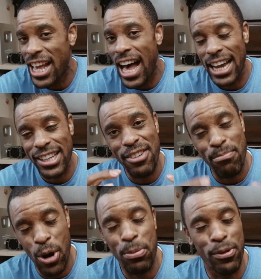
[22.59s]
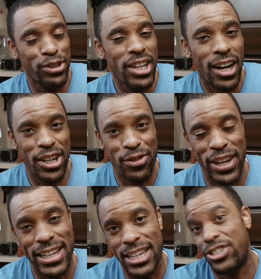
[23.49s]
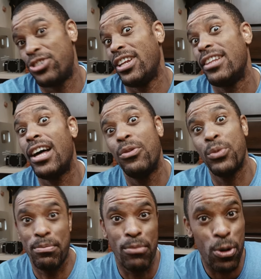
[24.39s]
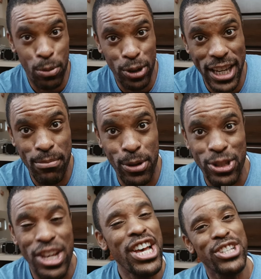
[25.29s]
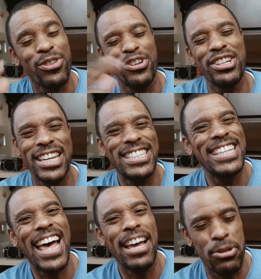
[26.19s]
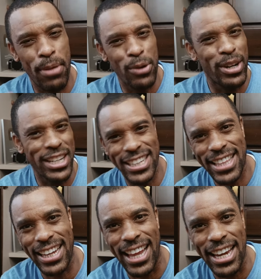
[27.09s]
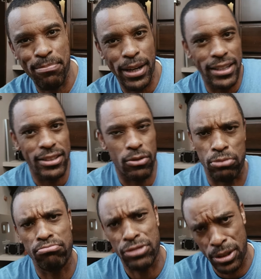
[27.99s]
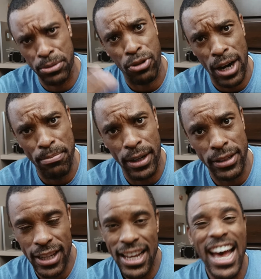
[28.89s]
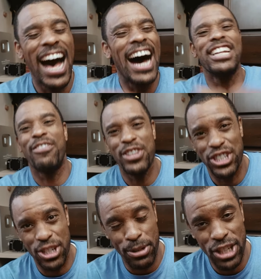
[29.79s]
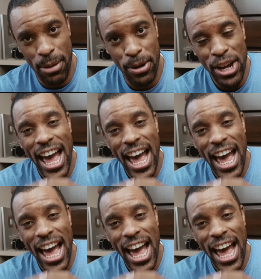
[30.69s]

I love mobile photography and I shoot a lot with mobile gimbals. So if you're into that, you might want to hit that like button or subscribe button. Enough of the jibber jabber.